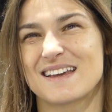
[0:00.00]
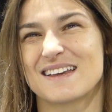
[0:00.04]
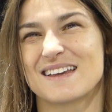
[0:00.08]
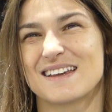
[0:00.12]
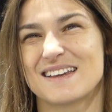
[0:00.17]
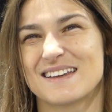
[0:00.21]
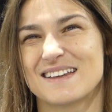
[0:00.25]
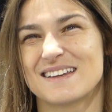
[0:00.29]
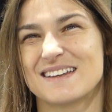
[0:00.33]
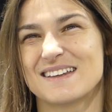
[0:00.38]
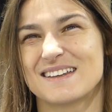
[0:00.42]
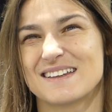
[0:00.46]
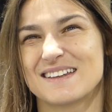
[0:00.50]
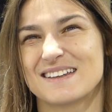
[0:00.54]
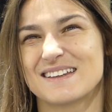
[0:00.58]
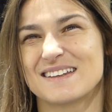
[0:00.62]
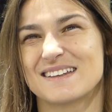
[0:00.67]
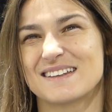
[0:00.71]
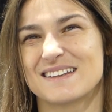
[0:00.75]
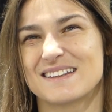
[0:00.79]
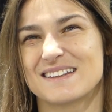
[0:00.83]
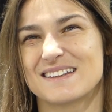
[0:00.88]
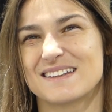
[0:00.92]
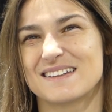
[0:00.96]
working away.
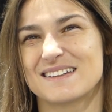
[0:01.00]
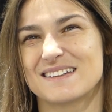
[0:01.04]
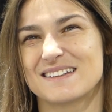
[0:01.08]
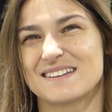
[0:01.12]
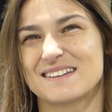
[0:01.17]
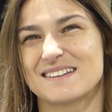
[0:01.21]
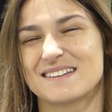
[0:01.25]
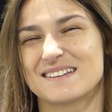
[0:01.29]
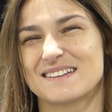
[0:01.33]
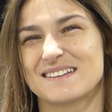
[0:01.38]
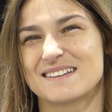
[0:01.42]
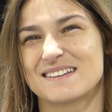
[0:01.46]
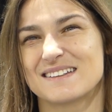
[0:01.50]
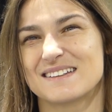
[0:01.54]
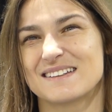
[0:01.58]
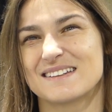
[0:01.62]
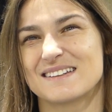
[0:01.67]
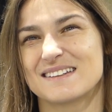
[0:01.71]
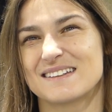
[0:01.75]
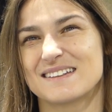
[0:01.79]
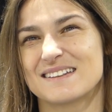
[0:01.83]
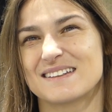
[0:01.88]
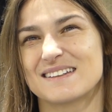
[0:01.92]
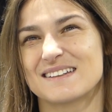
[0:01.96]
I think it's been a week and
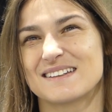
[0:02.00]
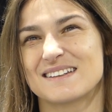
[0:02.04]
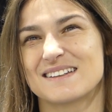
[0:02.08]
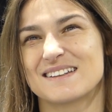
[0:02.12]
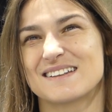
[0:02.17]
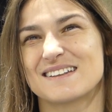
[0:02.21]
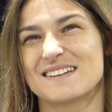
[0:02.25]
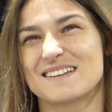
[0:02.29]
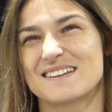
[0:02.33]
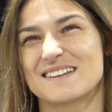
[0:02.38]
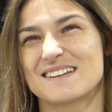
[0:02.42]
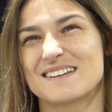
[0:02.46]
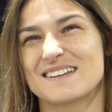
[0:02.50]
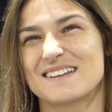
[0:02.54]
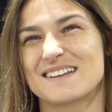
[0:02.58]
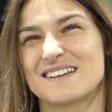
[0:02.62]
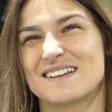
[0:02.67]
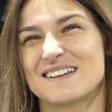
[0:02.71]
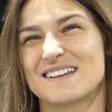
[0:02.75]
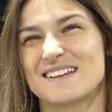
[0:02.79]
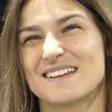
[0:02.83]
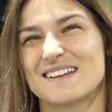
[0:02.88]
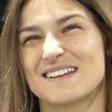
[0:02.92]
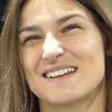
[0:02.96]
a half now. Have you managed to
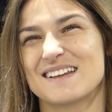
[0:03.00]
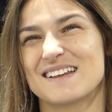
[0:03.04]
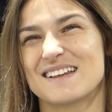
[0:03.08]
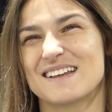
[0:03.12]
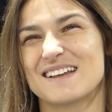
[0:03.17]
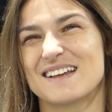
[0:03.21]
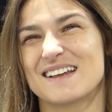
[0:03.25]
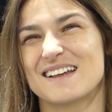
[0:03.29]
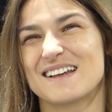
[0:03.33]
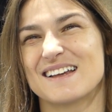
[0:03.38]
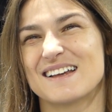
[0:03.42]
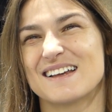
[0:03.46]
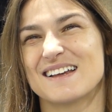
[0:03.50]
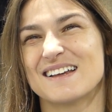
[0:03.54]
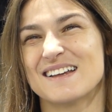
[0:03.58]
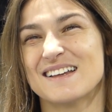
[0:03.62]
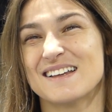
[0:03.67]
unwind a little bit?